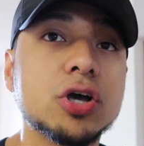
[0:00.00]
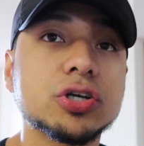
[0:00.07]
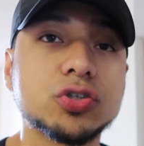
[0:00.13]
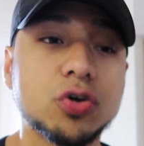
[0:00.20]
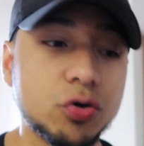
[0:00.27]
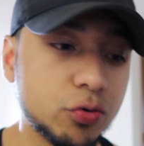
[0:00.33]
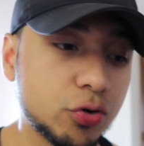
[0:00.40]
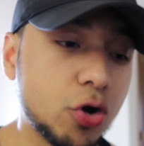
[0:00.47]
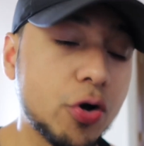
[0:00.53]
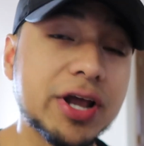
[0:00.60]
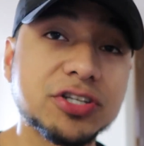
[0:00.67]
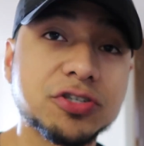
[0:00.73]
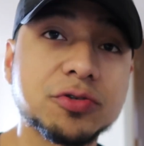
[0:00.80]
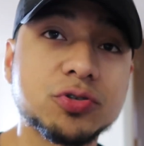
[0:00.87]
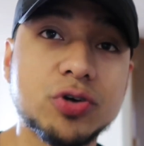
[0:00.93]
So go ahead
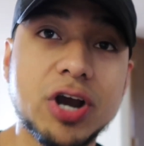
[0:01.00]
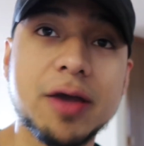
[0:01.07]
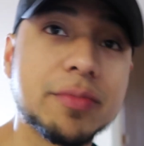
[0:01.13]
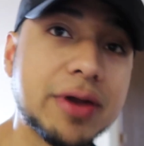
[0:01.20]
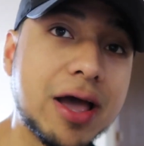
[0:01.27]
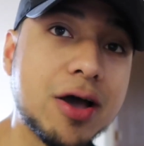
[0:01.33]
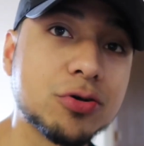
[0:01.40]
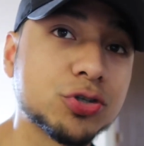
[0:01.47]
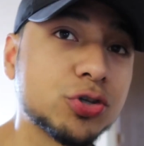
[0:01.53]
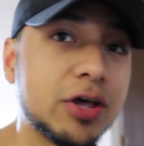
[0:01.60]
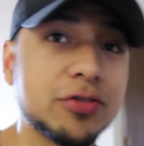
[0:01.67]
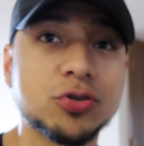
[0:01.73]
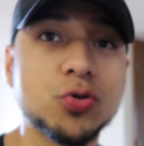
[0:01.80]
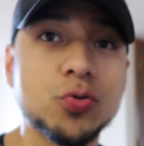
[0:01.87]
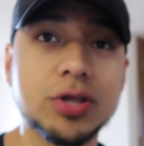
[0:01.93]
and subscribe now so you
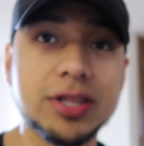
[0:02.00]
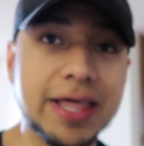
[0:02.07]
have to do it